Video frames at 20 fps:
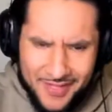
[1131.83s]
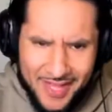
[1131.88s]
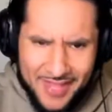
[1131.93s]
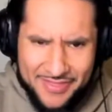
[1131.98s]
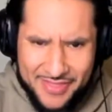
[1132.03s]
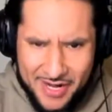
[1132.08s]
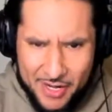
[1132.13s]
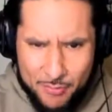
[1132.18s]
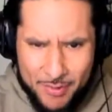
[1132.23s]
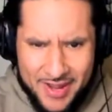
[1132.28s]

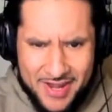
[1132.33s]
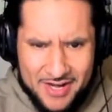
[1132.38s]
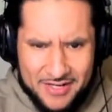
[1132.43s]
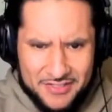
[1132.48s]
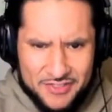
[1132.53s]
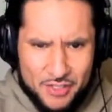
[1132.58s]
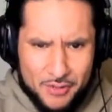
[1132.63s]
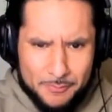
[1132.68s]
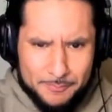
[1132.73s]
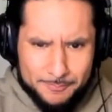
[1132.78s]
And then right here.
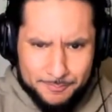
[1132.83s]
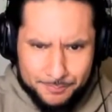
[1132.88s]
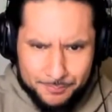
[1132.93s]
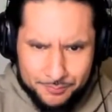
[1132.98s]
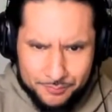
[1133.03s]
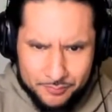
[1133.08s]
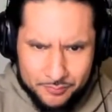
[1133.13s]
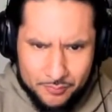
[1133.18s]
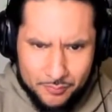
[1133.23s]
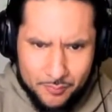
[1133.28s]
So
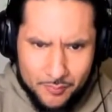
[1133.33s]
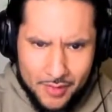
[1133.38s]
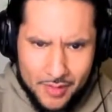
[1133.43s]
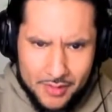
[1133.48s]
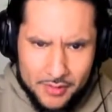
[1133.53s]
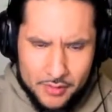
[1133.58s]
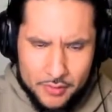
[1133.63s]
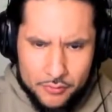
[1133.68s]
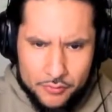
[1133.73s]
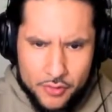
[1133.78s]

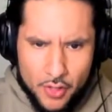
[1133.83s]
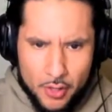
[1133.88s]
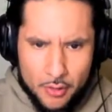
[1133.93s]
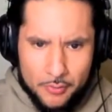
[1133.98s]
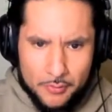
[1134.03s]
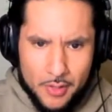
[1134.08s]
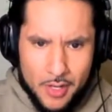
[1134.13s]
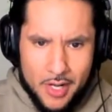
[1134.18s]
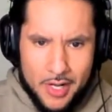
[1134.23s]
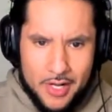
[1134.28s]

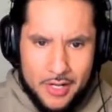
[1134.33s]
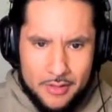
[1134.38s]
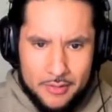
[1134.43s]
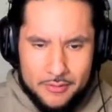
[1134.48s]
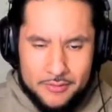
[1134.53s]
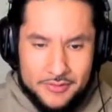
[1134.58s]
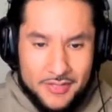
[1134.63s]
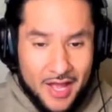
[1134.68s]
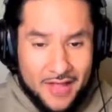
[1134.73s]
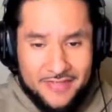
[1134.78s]
no, uh,
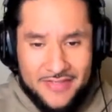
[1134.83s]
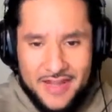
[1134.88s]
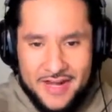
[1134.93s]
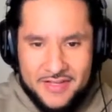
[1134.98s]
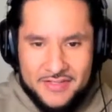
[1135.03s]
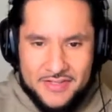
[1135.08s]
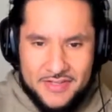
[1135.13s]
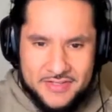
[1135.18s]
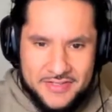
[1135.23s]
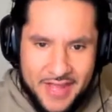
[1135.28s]
not that
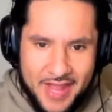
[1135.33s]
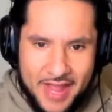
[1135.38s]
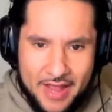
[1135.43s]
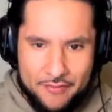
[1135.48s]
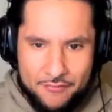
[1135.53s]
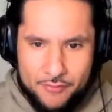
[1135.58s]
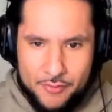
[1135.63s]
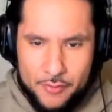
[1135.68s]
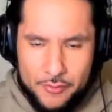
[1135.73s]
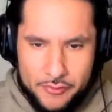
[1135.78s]
it doesn't
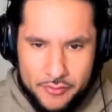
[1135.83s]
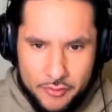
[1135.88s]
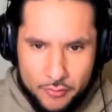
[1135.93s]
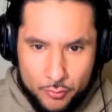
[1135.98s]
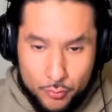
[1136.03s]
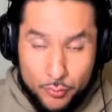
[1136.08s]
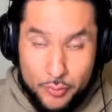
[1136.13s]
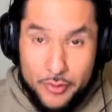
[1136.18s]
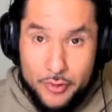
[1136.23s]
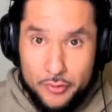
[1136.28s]
have real
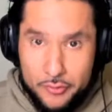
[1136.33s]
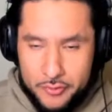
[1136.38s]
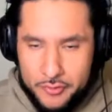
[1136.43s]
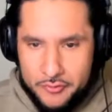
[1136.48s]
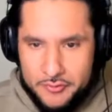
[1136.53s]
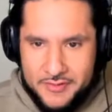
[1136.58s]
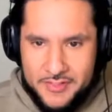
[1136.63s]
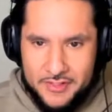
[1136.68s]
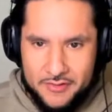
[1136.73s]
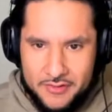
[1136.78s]
real
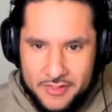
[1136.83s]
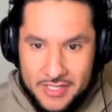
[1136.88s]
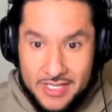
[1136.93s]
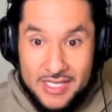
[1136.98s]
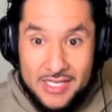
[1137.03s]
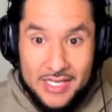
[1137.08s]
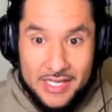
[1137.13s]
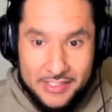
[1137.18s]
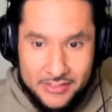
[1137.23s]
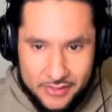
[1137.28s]

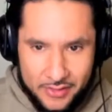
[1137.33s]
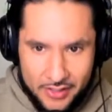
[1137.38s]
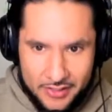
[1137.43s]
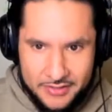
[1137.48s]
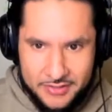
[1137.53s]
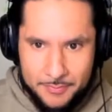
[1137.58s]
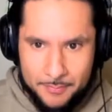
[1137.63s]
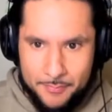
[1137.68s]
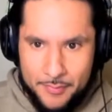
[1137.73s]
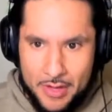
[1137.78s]
utility. It
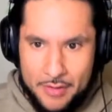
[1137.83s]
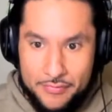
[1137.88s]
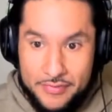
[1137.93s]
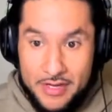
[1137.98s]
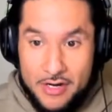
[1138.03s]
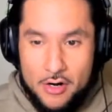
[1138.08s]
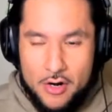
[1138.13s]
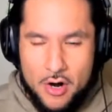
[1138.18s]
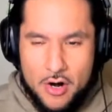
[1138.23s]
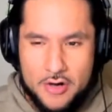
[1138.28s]
does.
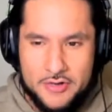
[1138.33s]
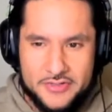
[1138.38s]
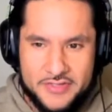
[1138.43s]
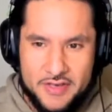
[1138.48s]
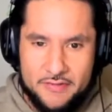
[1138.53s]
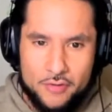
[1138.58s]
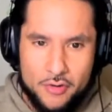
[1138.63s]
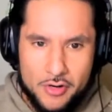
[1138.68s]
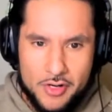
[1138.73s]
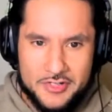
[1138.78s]
There are
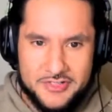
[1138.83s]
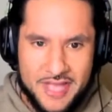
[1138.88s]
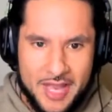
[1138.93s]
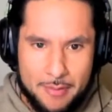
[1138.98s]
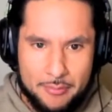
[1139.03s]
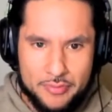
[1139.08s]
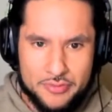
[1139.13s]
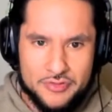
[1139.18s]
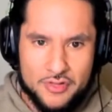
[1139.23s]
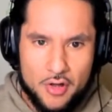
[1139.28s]
several
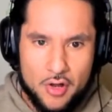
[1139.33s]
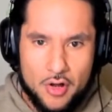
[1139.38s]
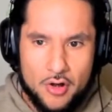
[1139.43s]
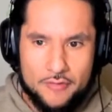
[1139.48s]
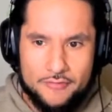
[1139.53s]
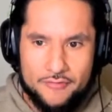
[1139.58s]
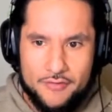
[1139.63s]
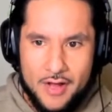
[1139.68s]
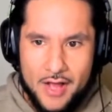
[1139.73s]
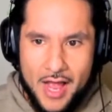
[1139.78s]
examples
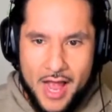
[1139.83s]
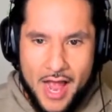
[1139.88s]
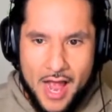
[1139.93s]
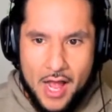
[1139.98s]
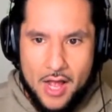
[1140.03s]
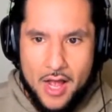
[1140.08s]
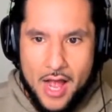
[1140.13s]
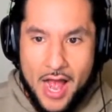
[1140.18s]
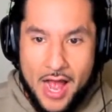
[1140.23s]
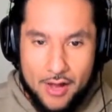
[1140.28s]
of h-
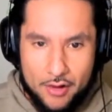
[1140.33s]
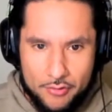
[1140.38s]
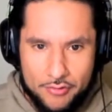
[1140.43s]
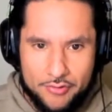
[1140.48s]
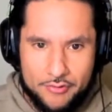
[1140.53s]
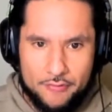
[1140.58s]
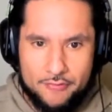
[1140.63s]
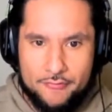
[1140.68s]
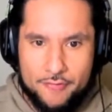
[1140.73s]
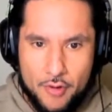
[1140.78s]
how
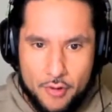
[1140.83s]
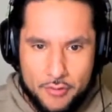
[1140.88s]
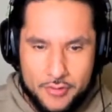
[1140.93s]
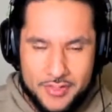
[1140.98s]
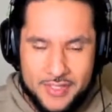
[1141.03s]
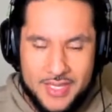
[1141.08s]
the phone